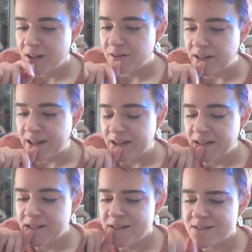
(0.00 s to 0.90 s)

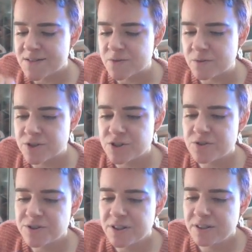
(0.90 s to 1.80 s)
Okay, school
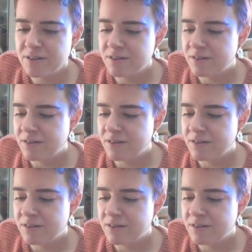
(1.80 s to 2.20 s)
children